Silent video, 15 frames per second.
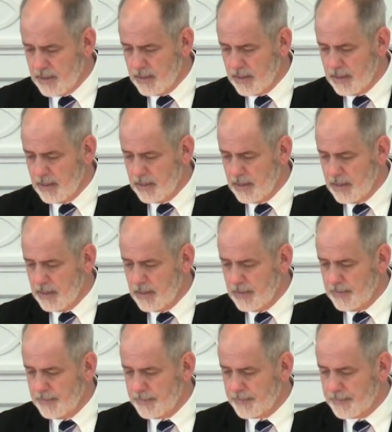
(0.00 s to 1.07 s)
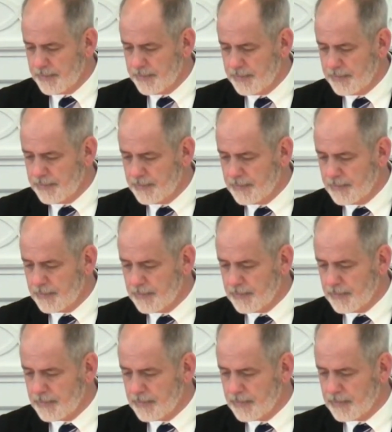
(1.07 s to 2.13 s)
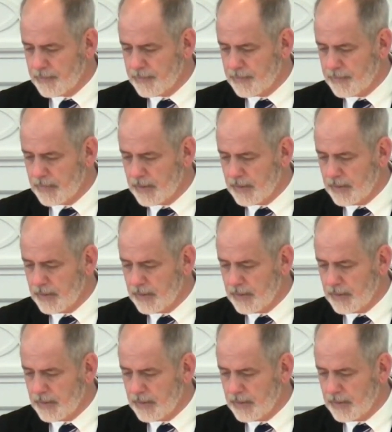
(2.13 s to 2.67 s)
(silence)